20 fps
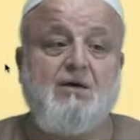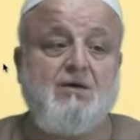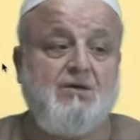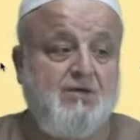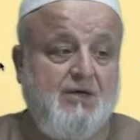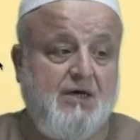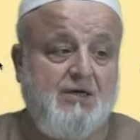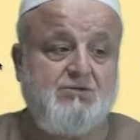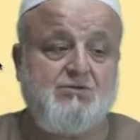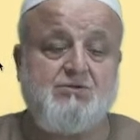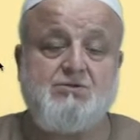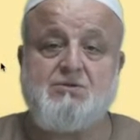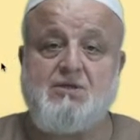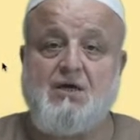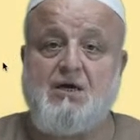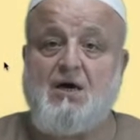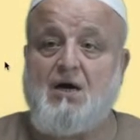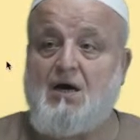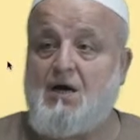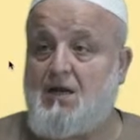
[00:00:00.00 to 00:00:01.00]
Yes,
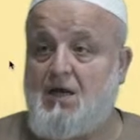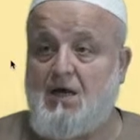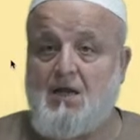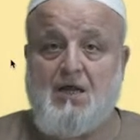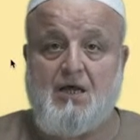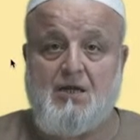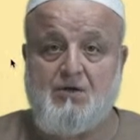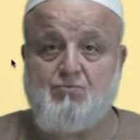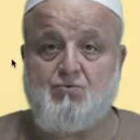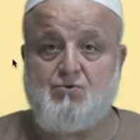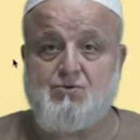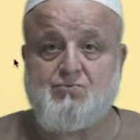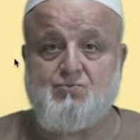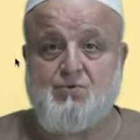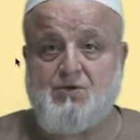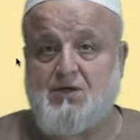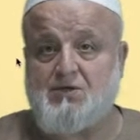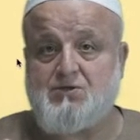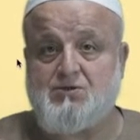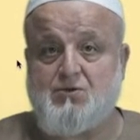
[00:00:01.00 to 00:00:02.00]
they are halal animals,
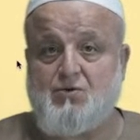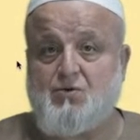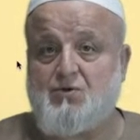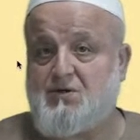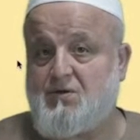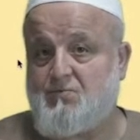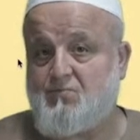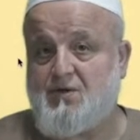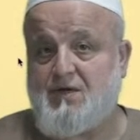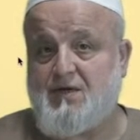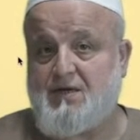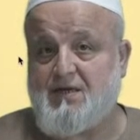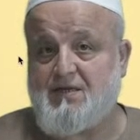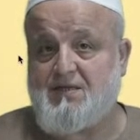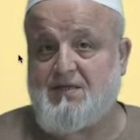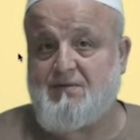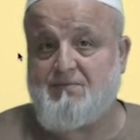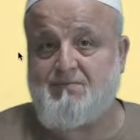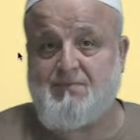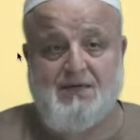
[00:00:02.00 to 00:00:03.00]
we can slaughter them, we can
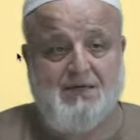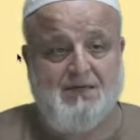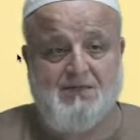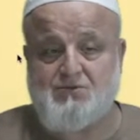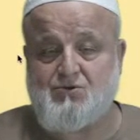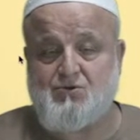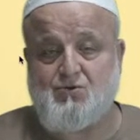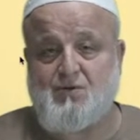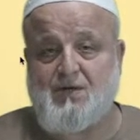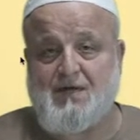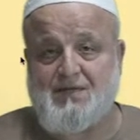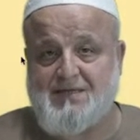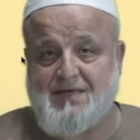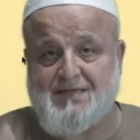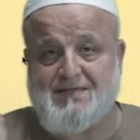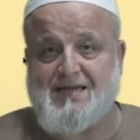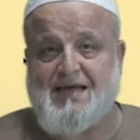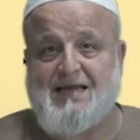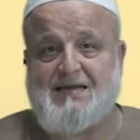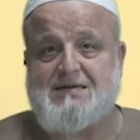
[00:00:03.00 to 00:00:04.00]
eat them, but it's too late, they're
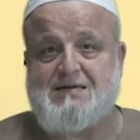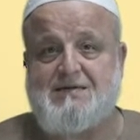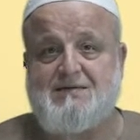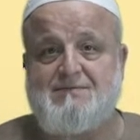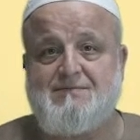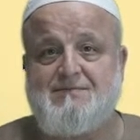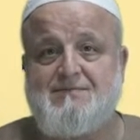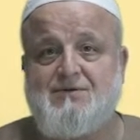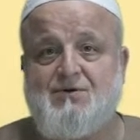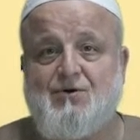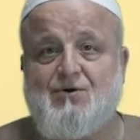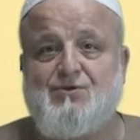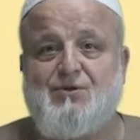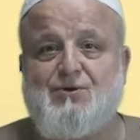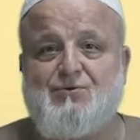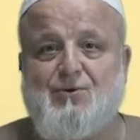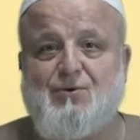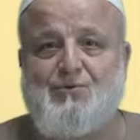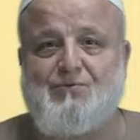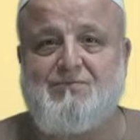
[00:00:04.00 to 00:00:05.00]
dead on
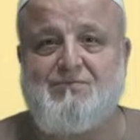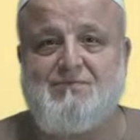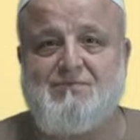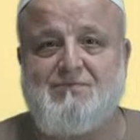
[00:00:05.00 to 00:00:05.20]
their own.